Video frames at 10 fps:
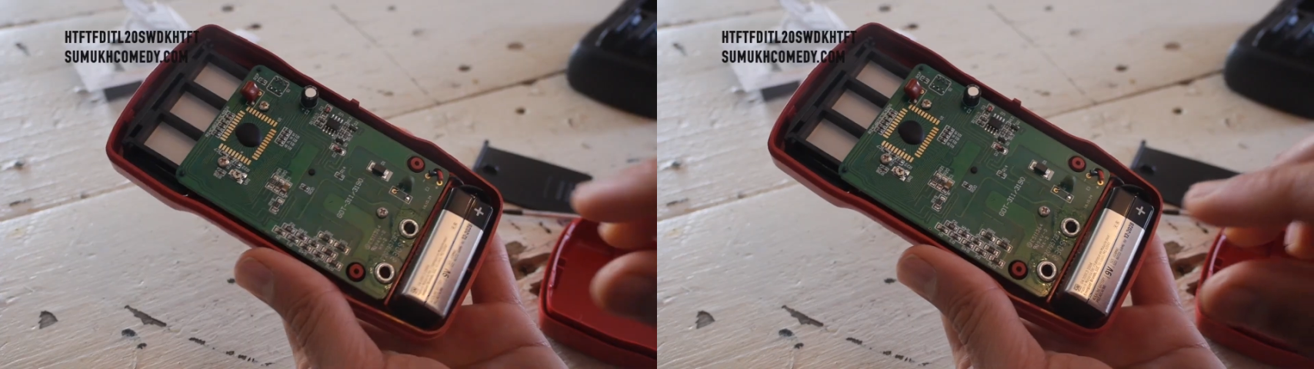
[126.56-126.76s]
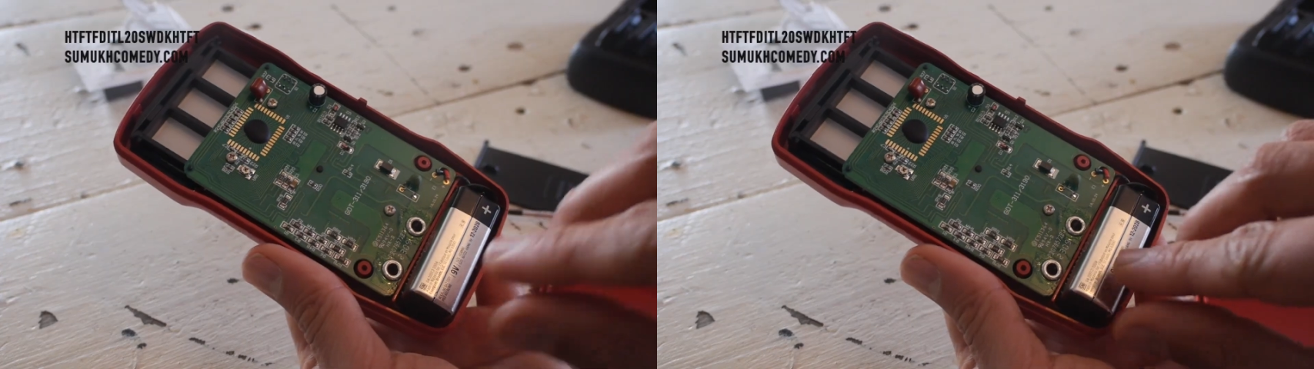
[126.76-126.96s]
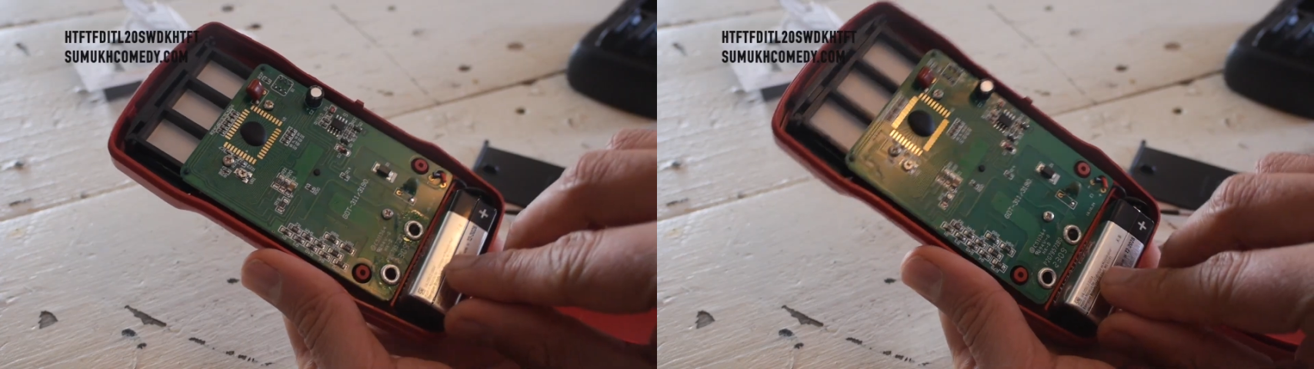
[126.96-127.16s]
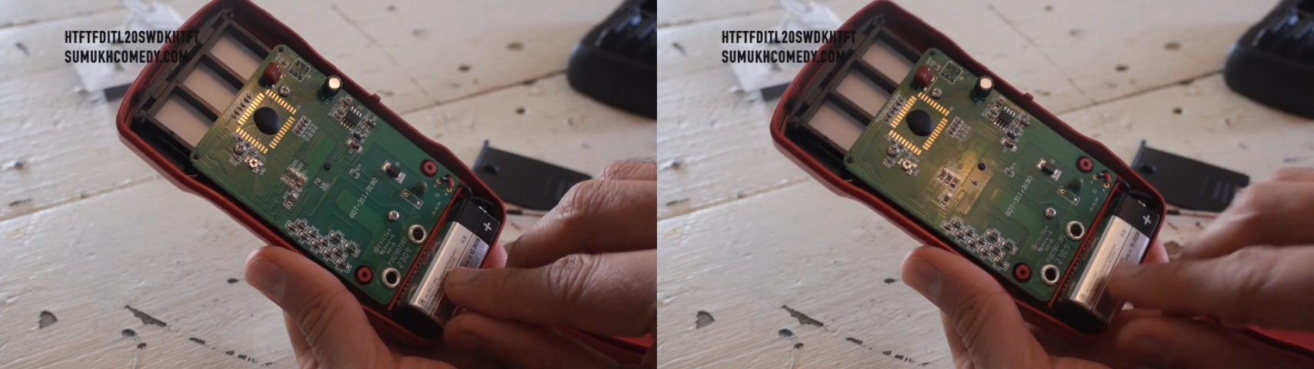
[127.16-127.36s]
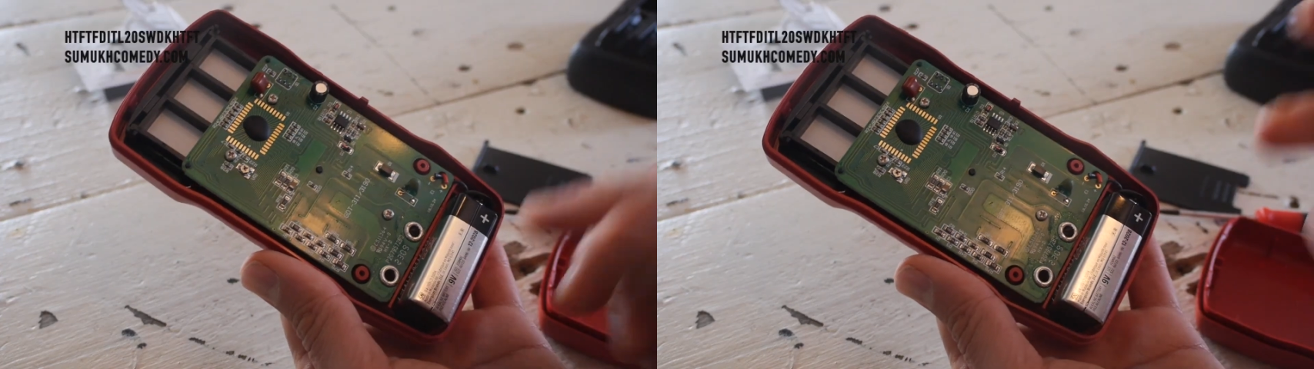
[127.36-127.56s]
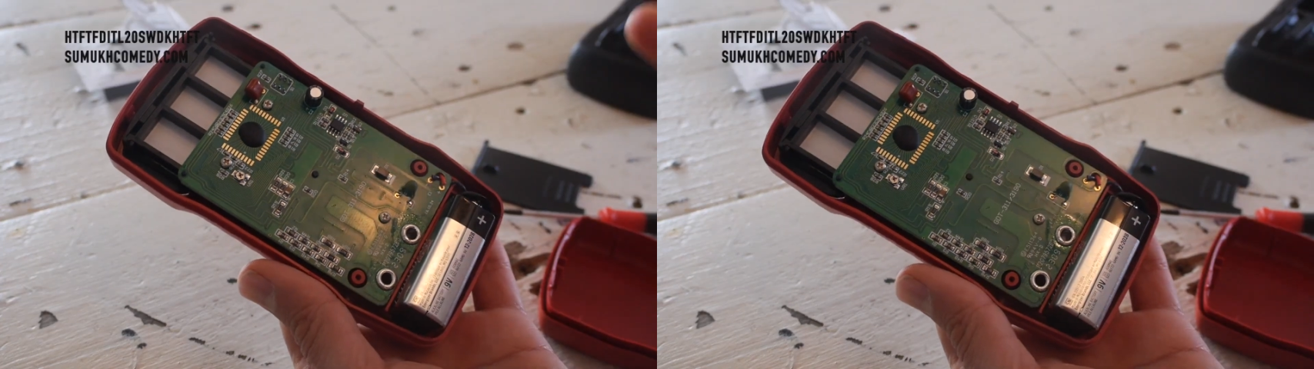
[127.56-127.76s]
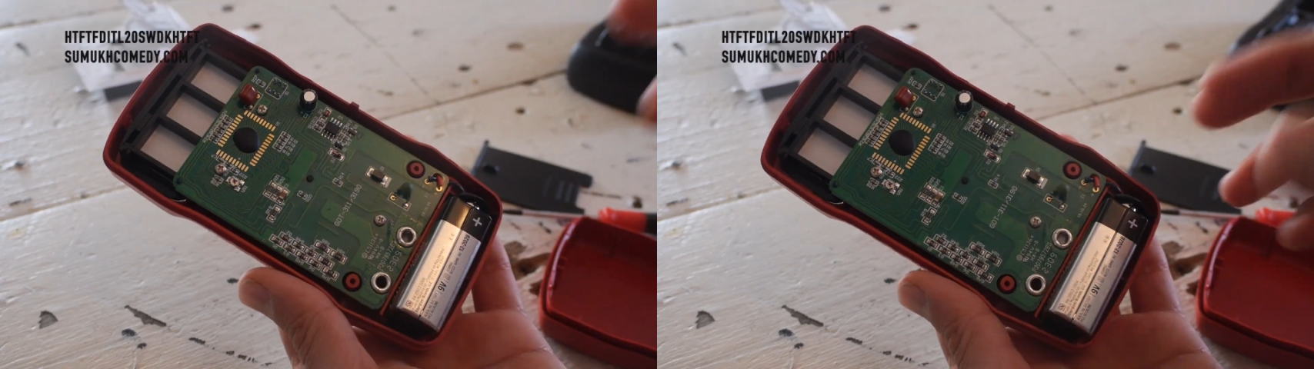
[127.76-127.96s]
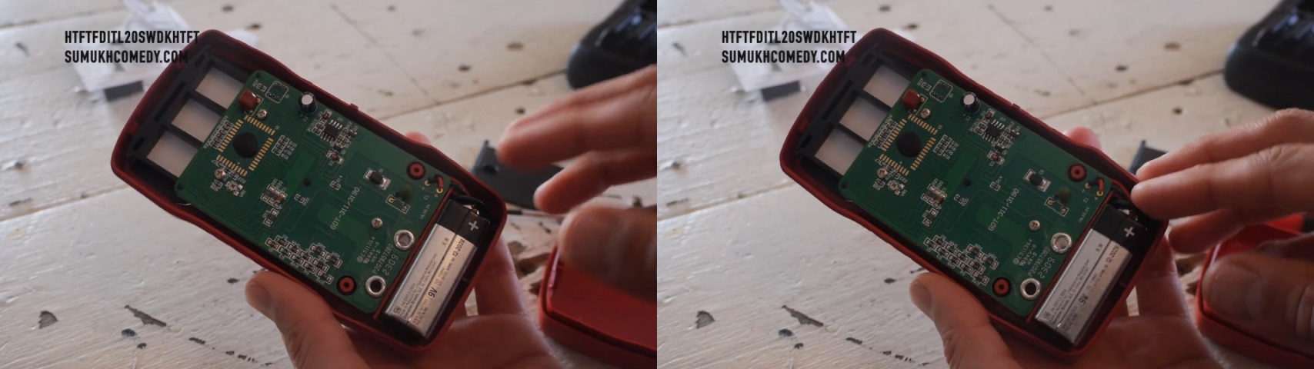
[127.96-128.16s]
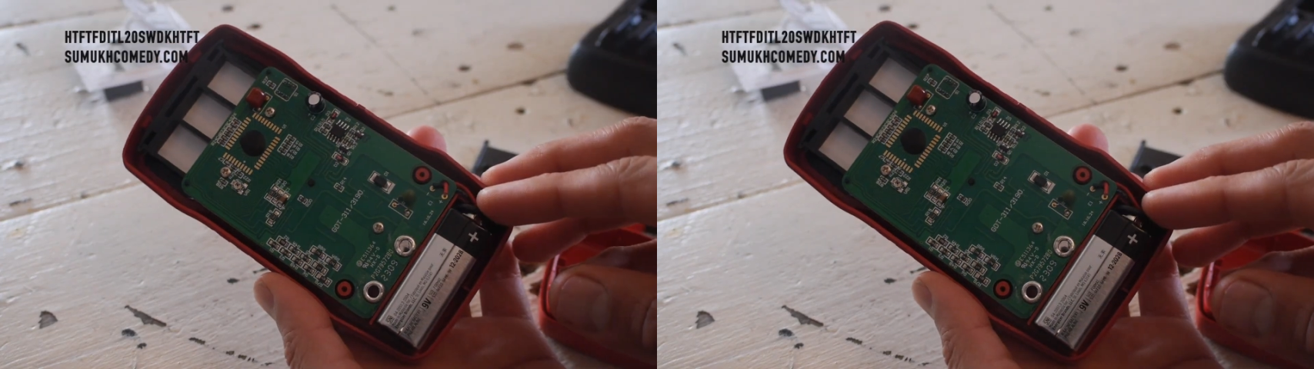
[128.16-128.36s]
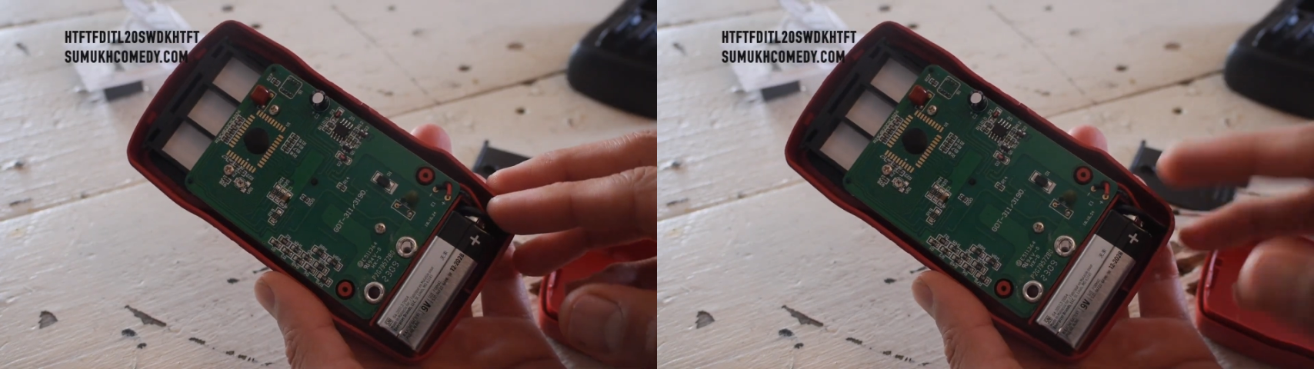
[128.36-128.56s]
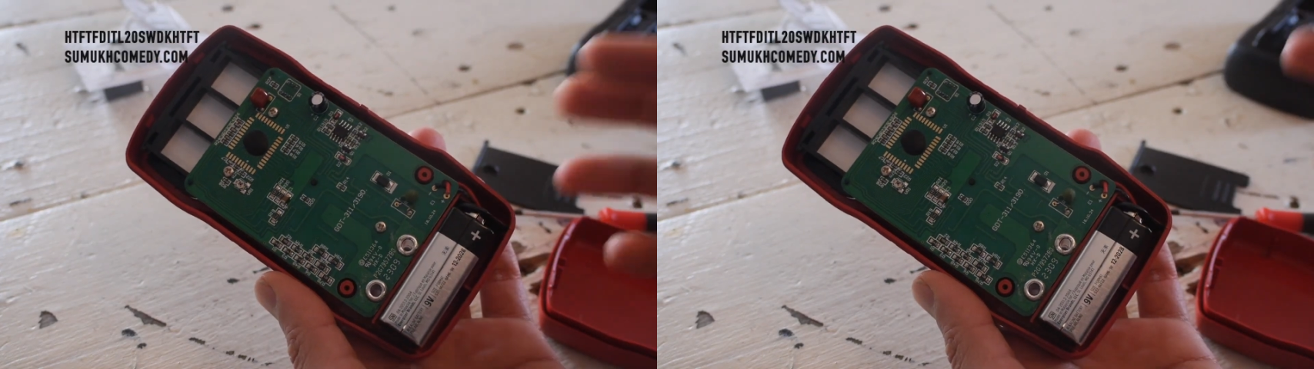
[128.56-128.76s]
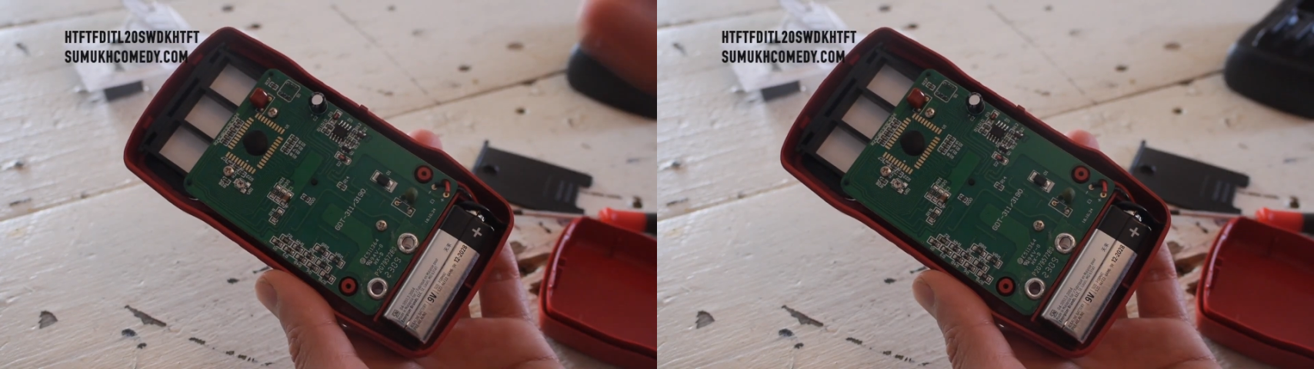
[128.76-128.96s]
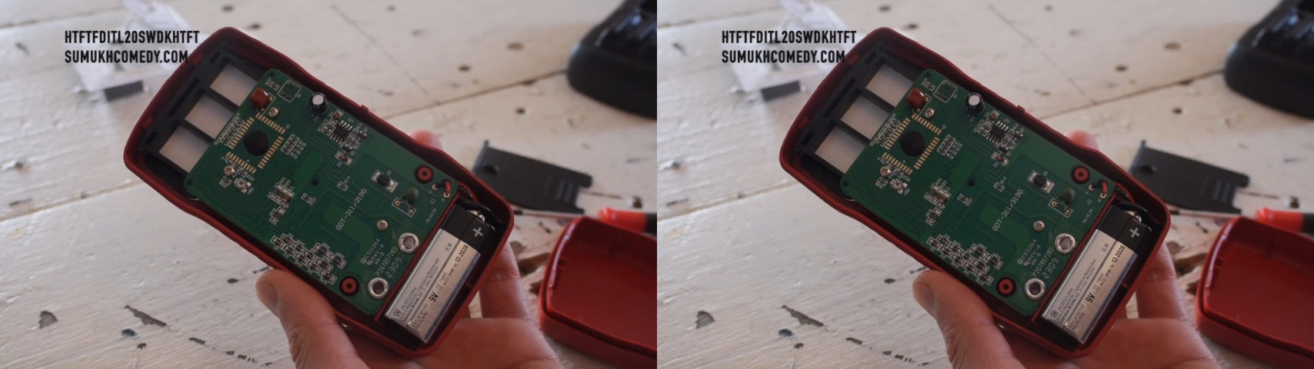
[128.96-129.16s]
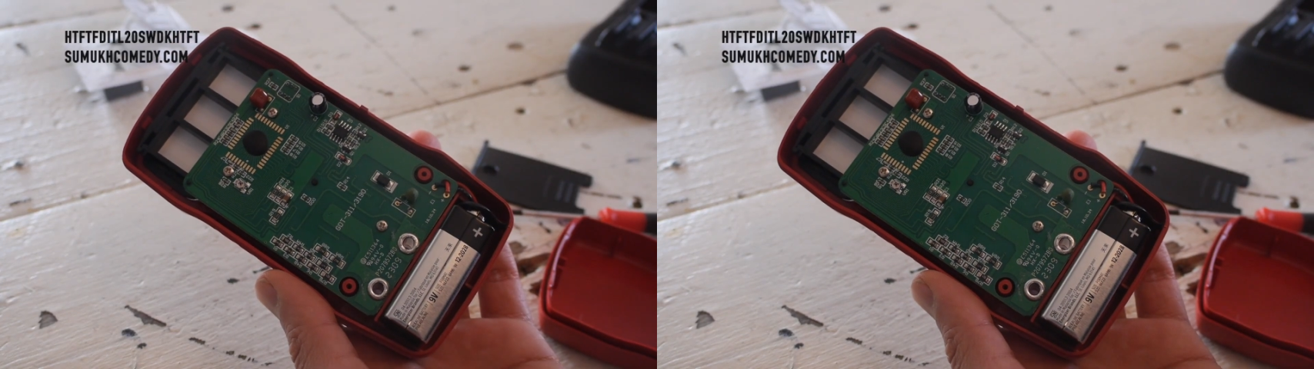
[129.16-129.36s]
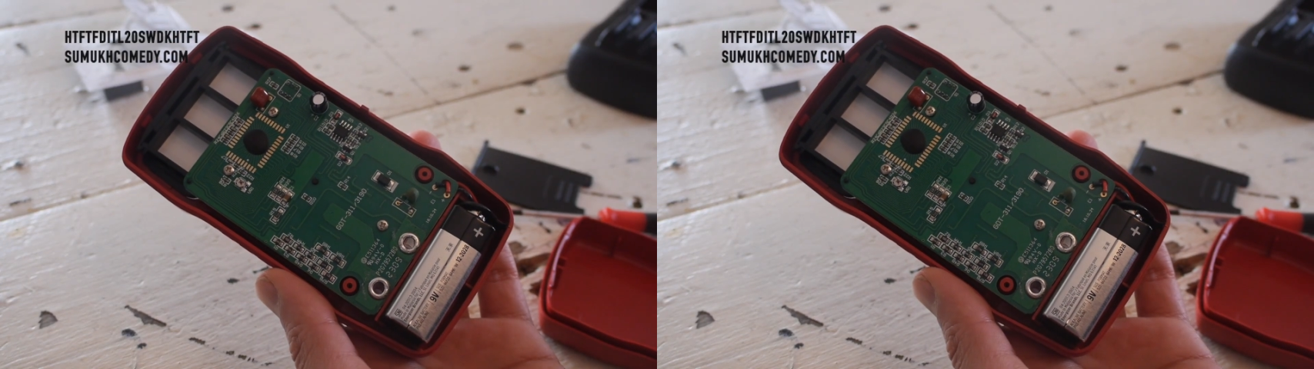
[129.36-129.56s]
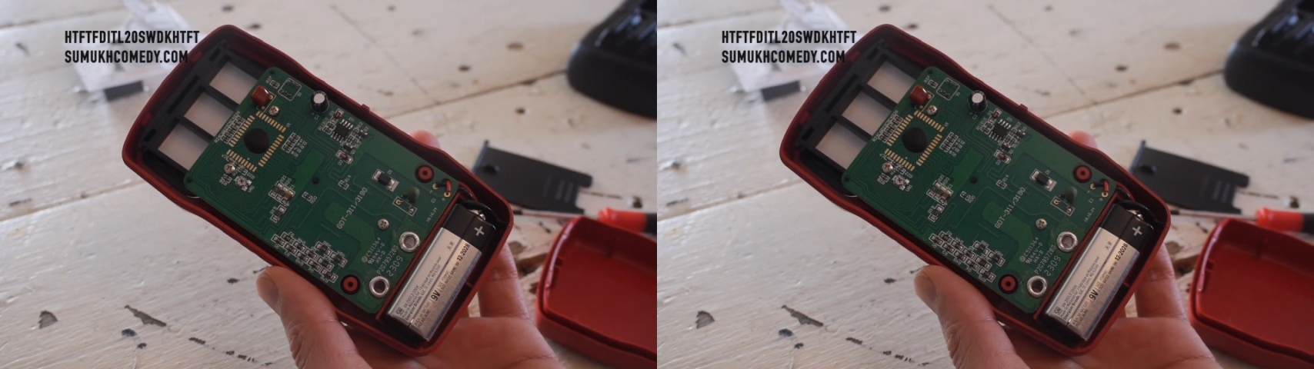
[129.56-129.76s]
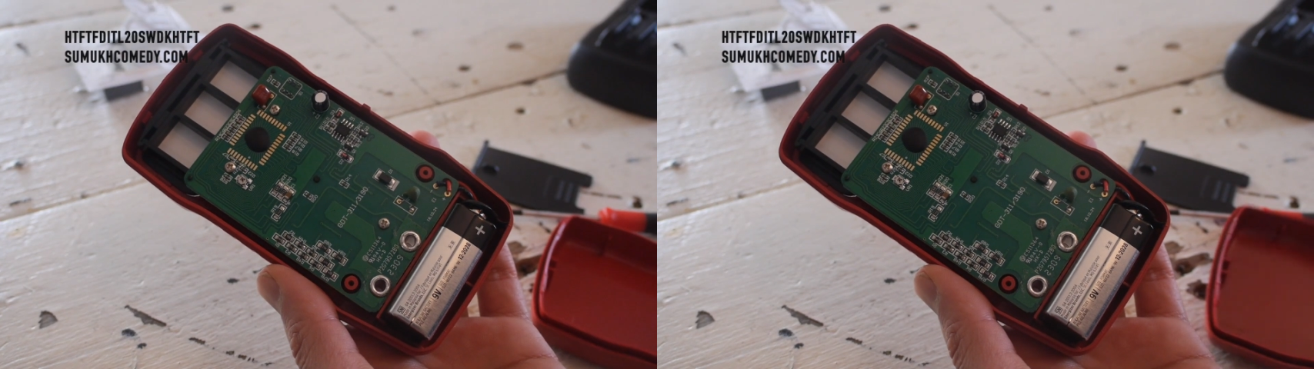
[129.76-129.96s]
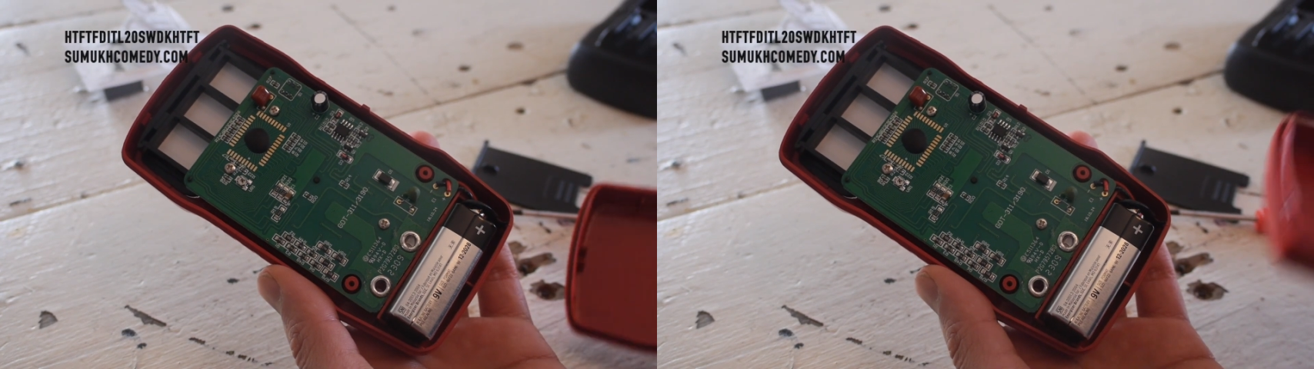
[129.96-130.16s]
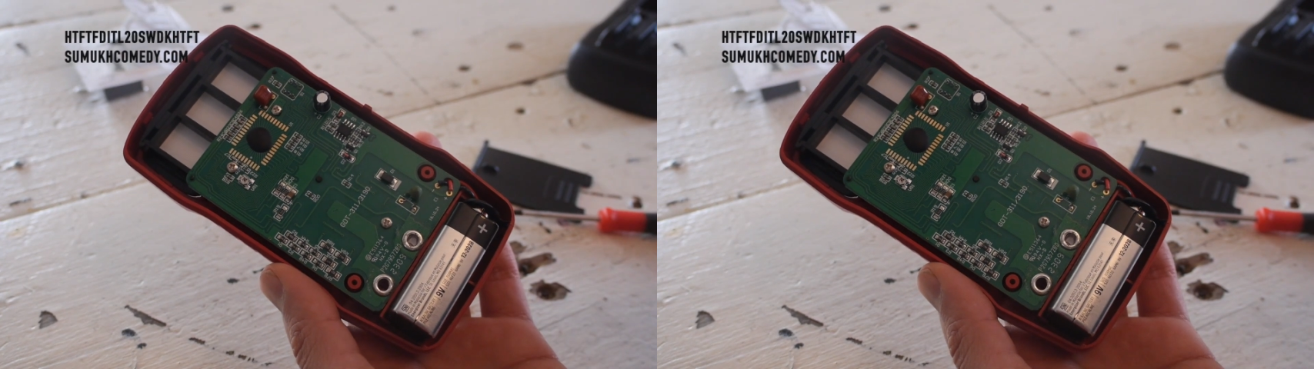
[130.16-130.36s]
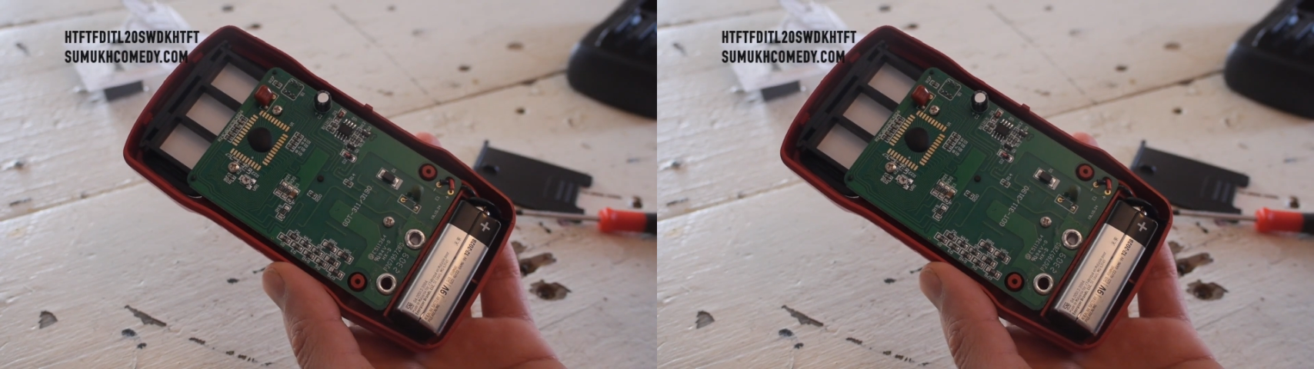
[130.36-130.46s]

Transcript: (no speaker visible)